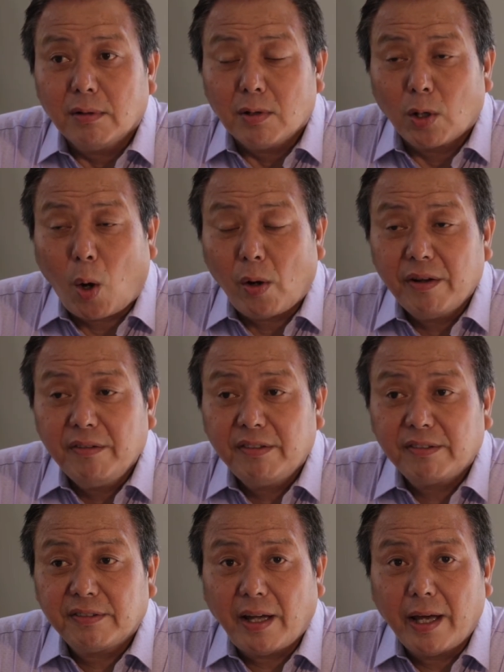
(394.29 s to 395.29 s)

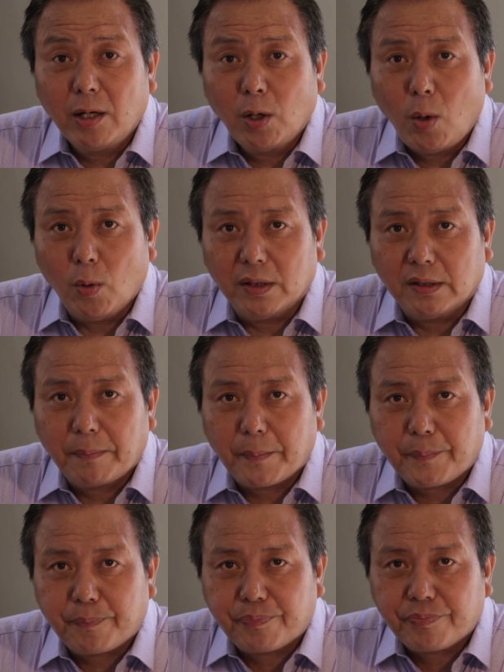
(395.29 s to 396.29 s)
Lawrence, and Lowell.
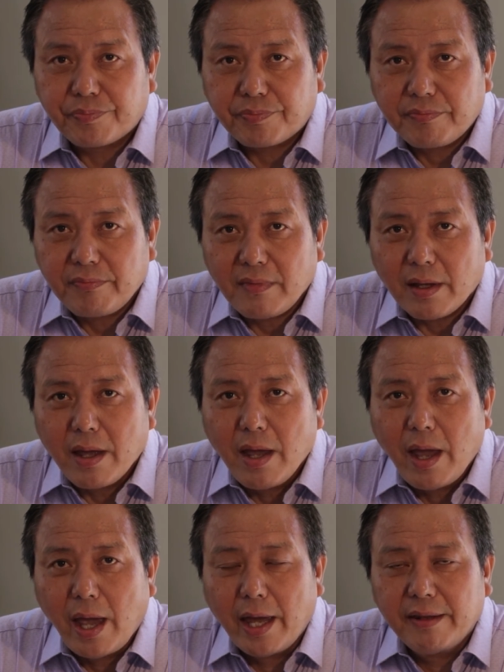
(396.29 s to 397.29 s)

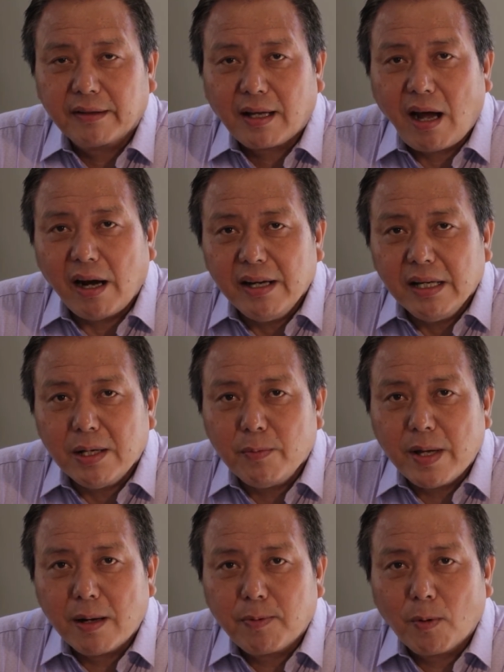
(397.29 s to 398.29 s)
And currently
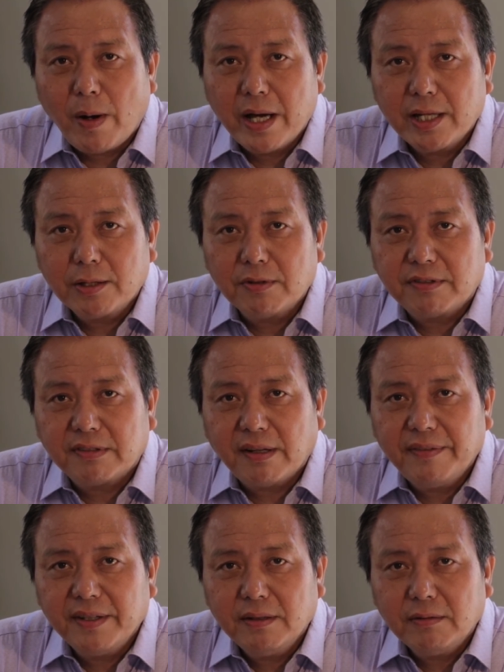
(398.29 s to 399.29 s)
we are providing to
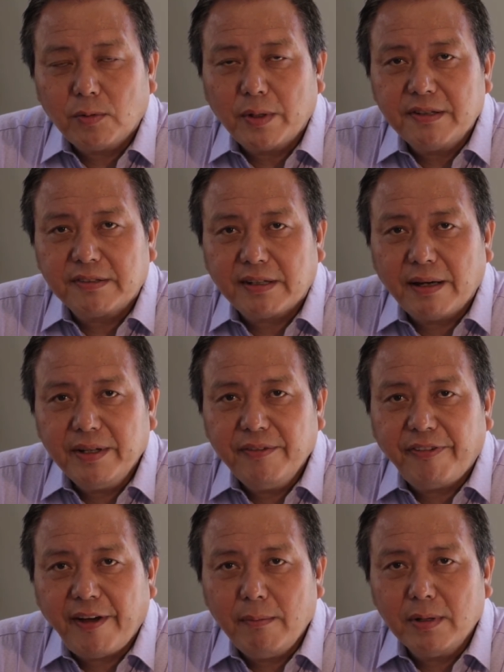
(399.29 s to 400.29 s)
27
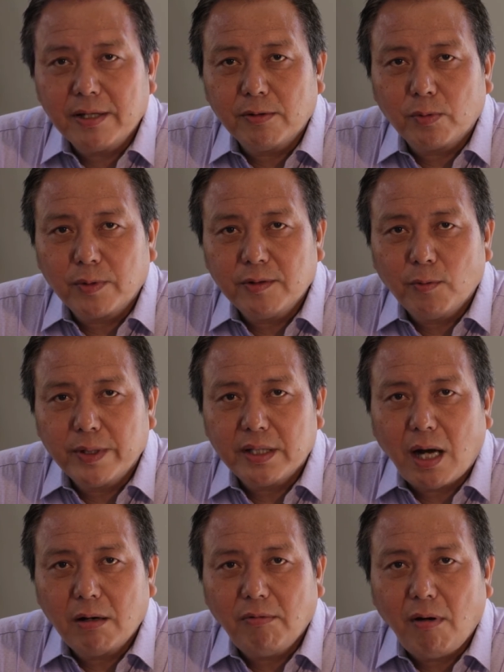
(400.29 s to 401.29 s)
families with
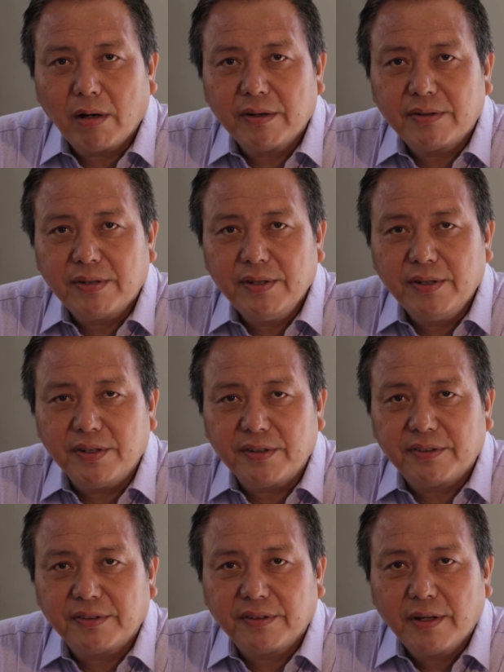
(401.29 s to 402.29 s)
our
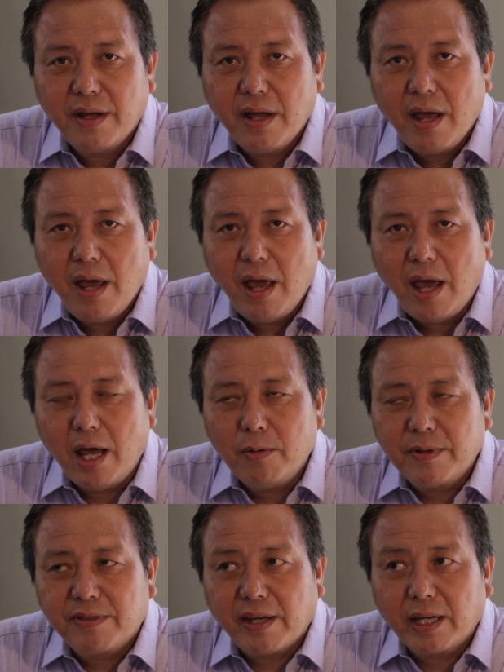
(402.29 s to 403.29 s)
volunteers. And
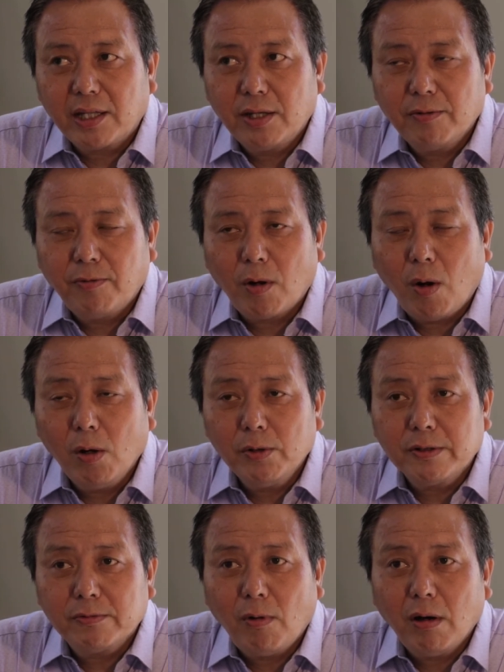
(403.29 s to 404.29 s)
we thank you for all
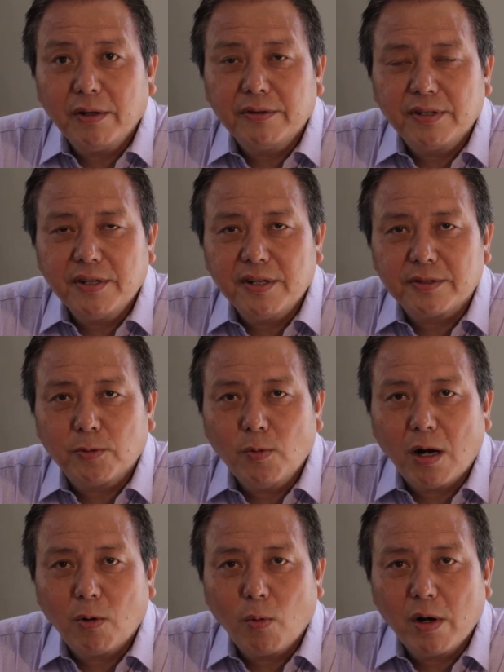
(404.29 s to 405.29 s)
those volunteers who
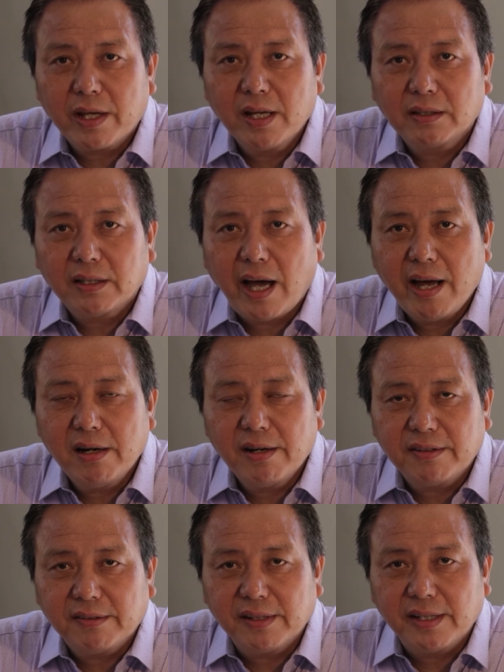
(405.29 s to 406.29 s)
are working
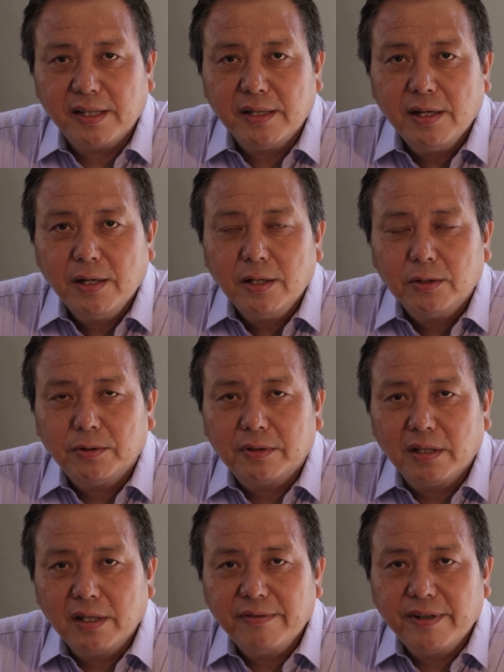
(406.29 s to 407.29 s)
tirelessly to
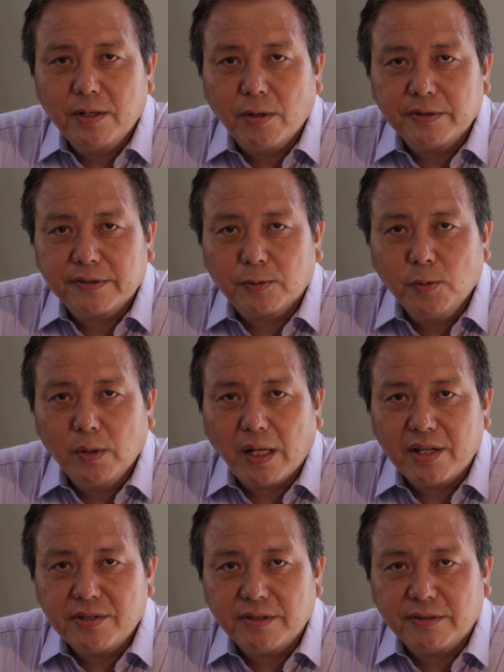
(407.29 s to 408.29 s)
deliver those school
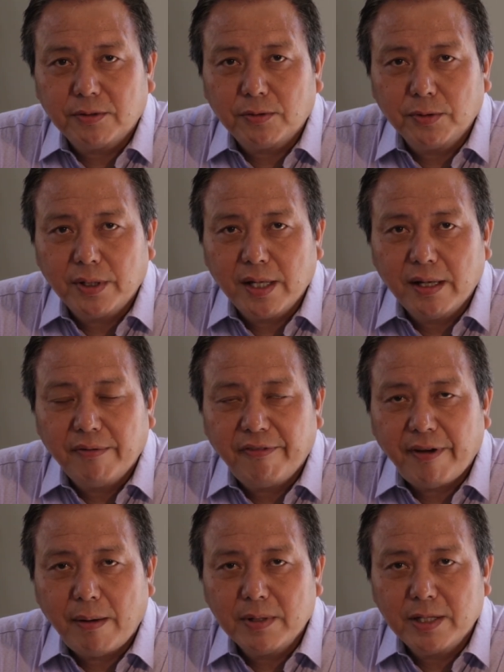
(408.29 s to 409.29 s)
lunches to the
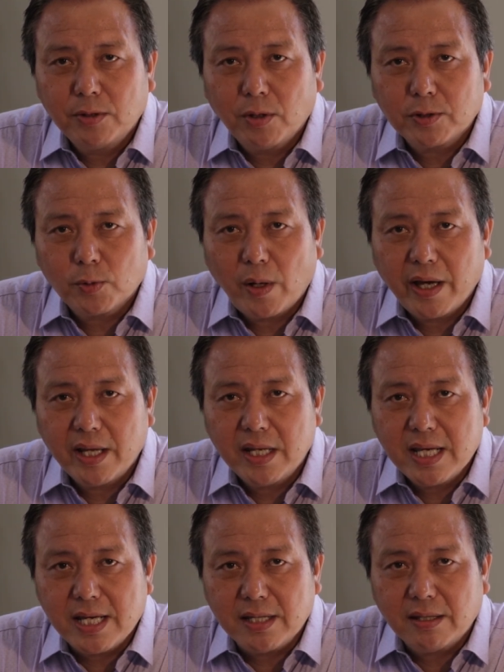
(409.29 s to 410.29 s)
family, those who are in
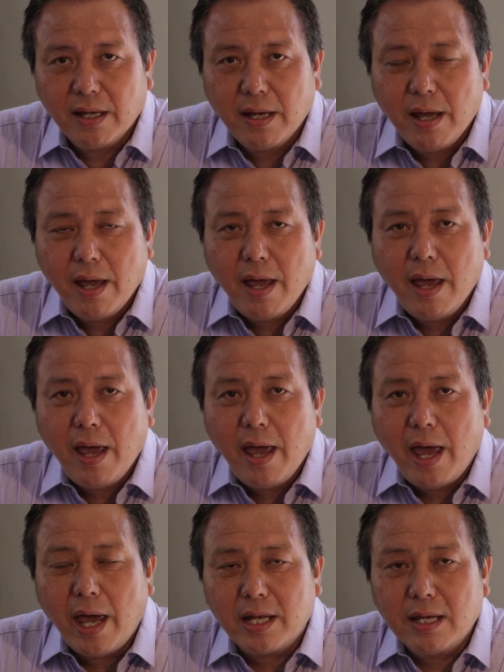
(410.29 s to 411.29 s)
need.
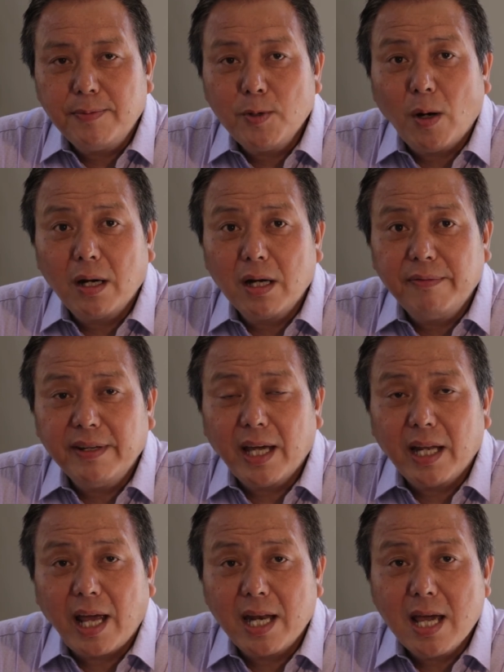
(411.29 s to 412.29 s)
And if you are living
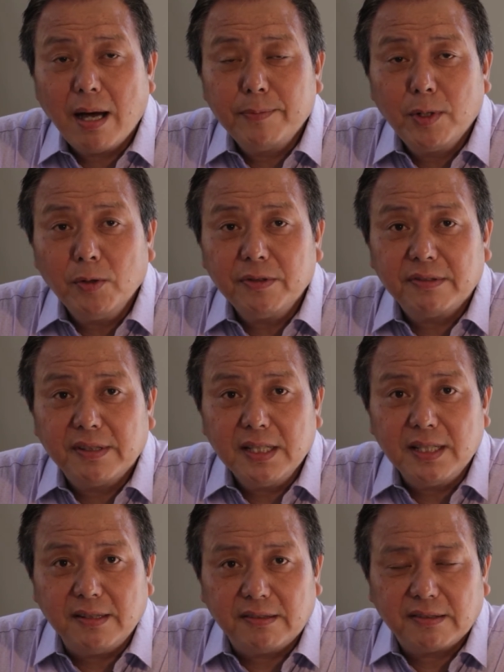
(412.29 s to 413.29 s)
in any of those
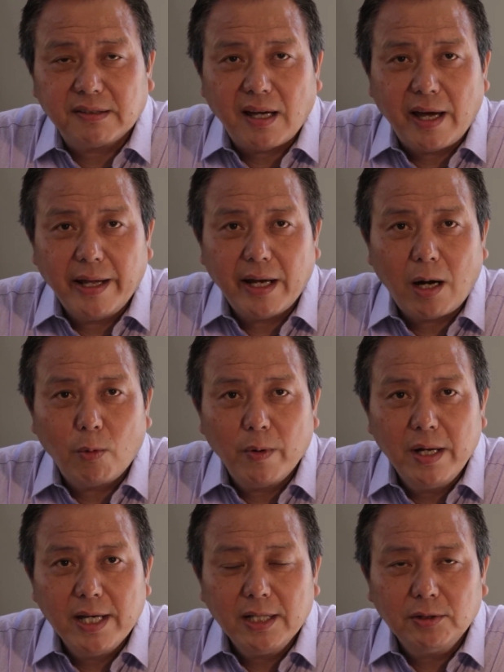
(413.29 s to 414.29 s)
cities and are
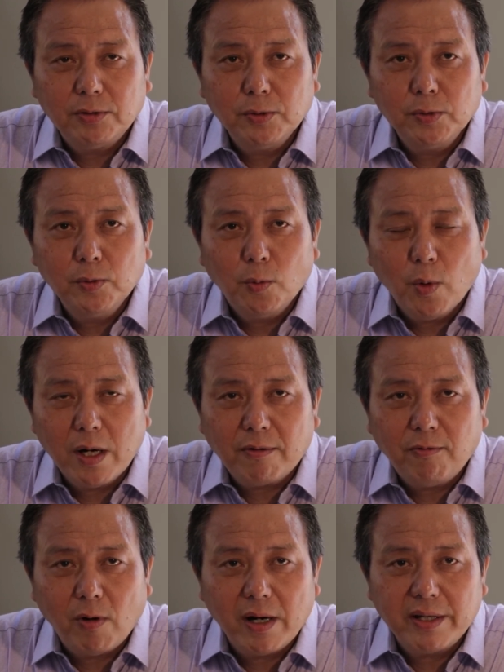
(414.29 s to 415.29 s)
willing to work
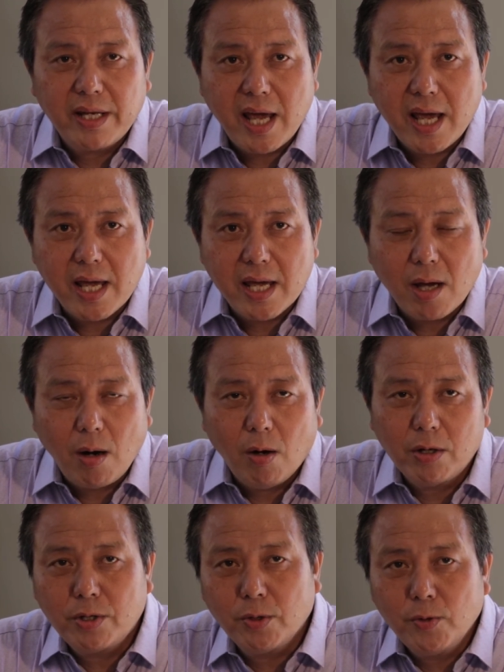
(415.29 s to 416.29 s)
for a day
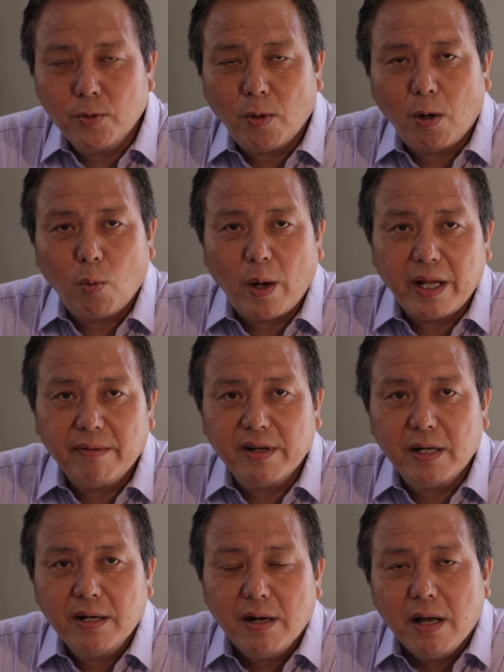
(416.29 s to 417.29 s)
or
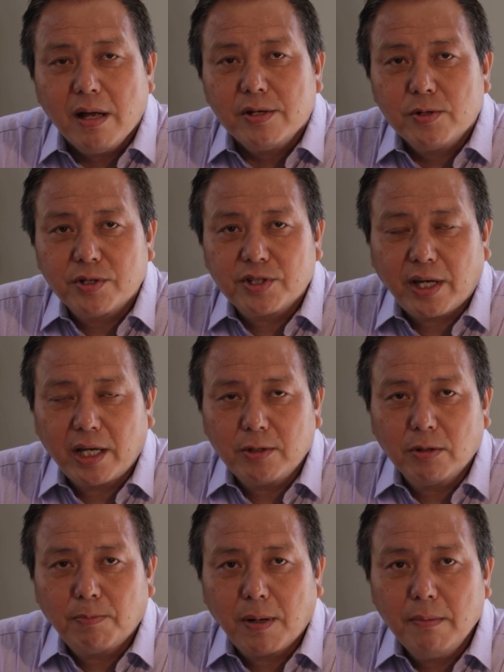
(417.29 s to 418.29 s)
whatever your
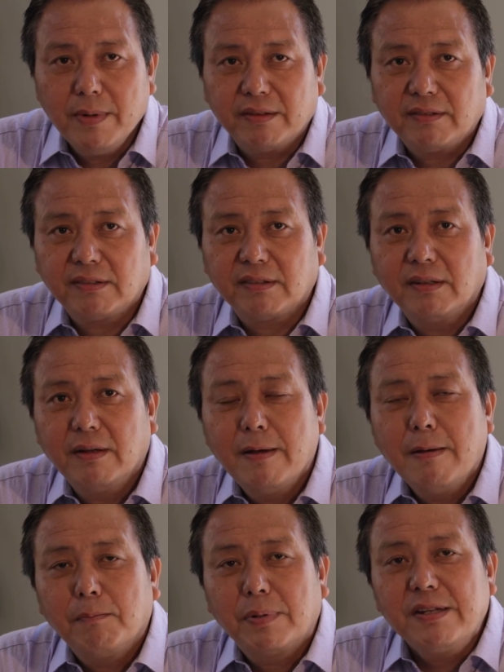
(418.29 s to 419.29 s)
schedule permits,
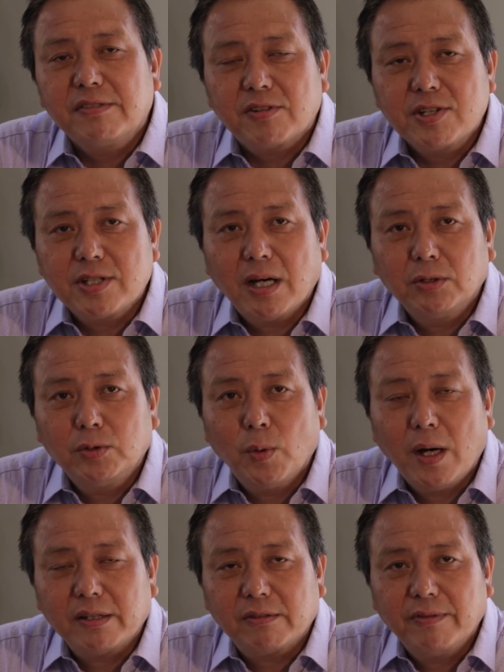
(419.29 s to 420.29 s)
please reach out to
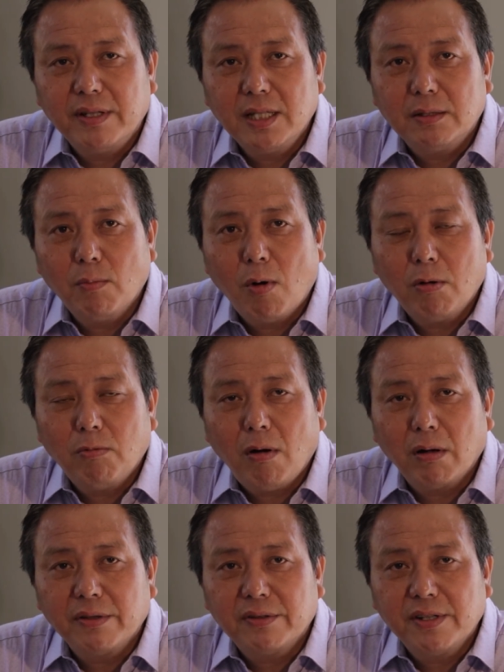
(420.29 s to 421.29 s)
us. We need more
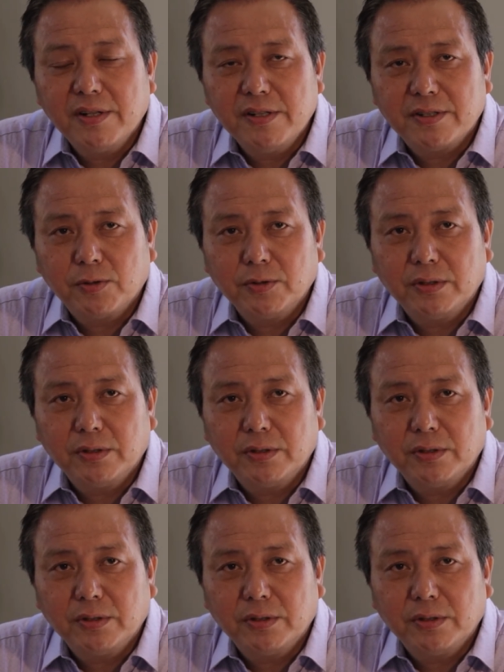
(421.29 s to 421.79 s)
volunteers to